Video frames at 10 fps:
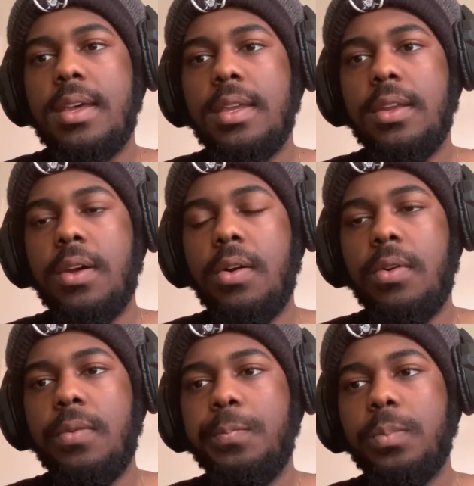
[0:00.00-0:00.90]
you
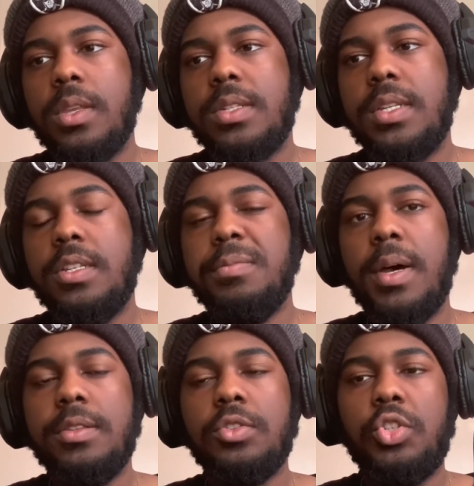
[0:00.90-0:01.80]
know, since his
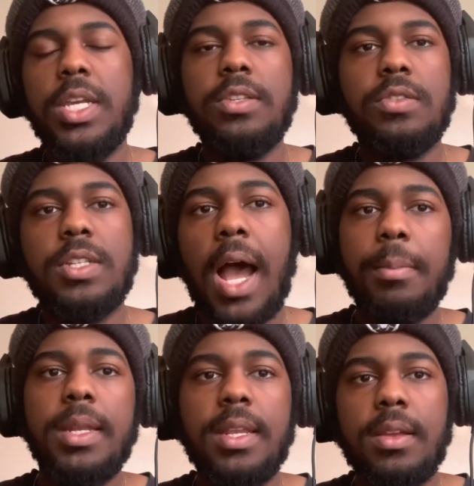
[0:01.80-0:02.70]
mother's genes was
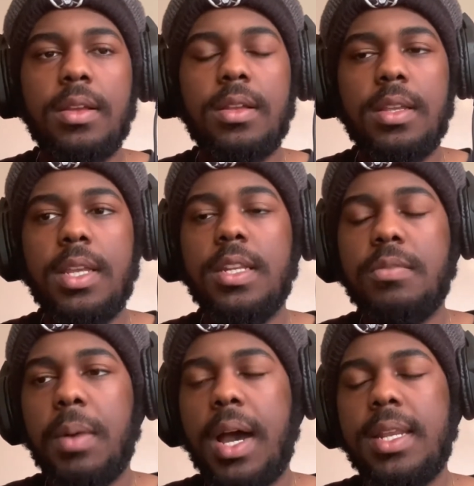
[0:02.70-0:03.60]
dominant in his
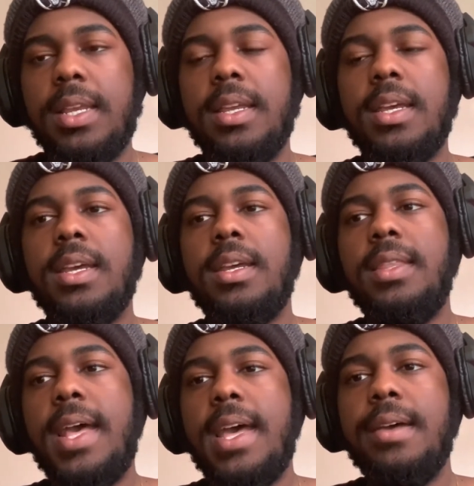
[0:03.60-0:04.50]
body,
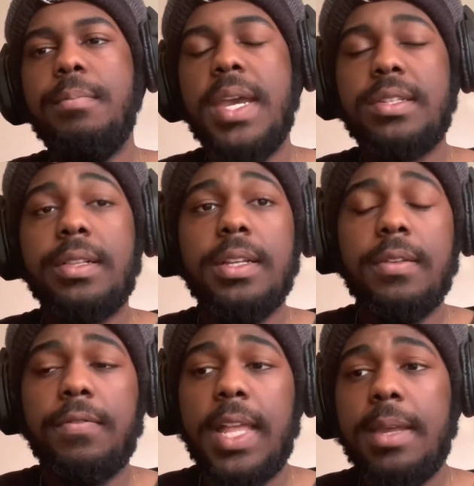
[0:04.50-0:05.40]
that basically the
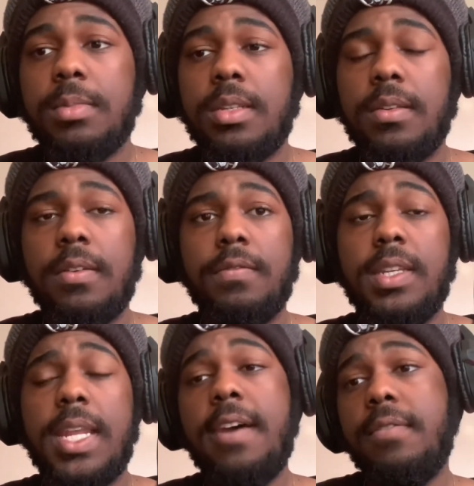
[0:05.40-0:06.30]
flames of
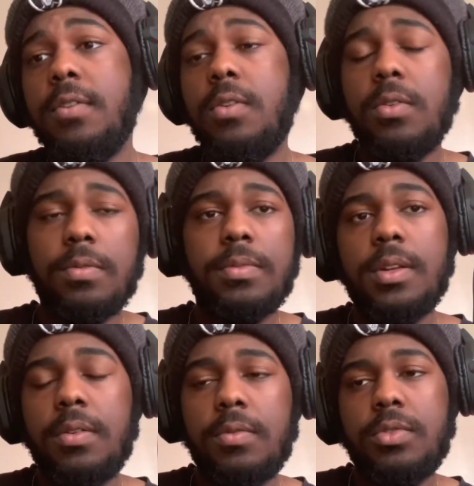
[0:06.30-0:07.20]
Endeavor, or, you
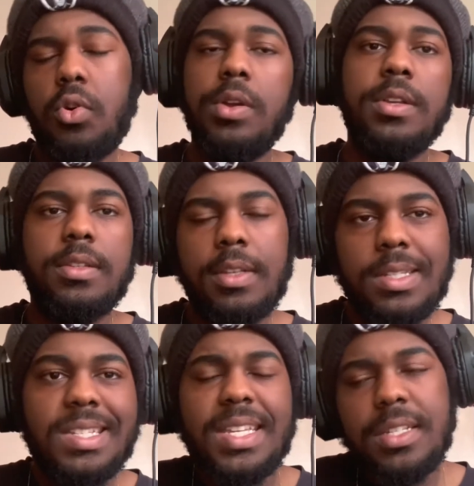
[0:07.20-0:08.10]
know, Toya,
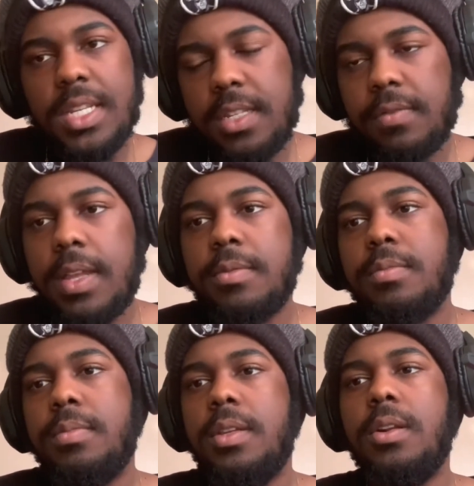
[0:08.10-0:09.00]
because it is his flames,
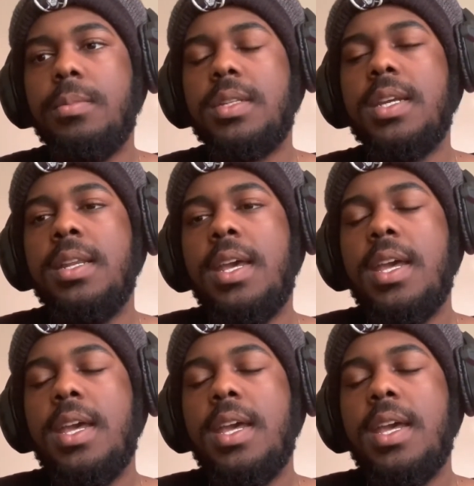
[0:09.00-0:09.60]
you know what I'm saying?